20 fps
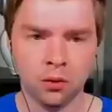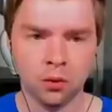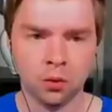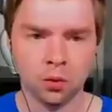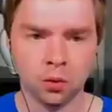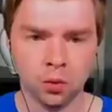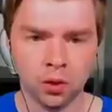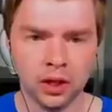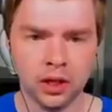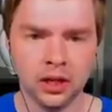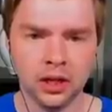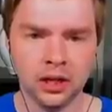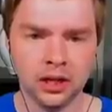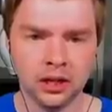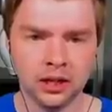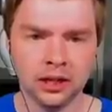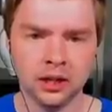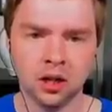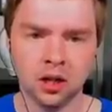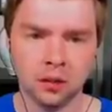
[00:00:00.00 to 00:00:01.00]
That would
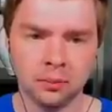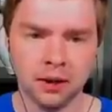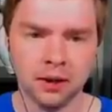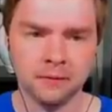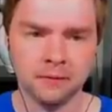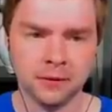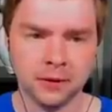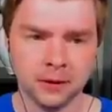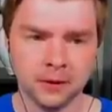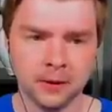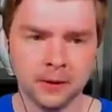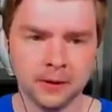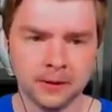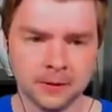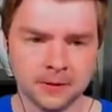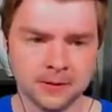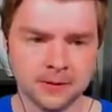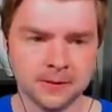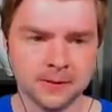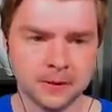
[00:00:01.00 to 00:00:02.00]
really hurt my
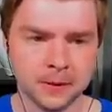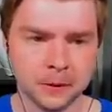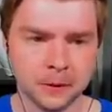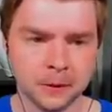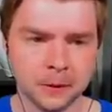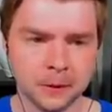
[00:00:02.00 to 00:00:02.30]
feelings.